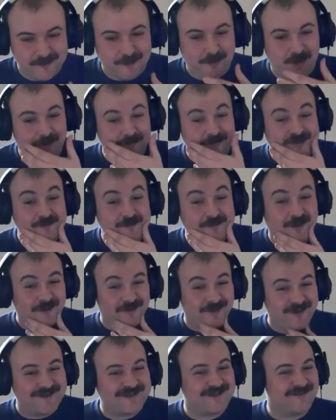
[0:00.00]
departments you
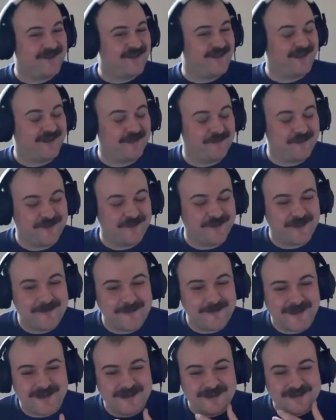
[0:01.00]
might not necessarily think were in the
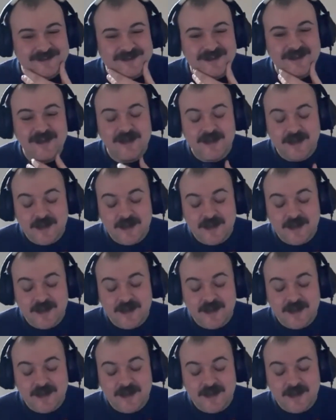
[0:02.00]
humanities.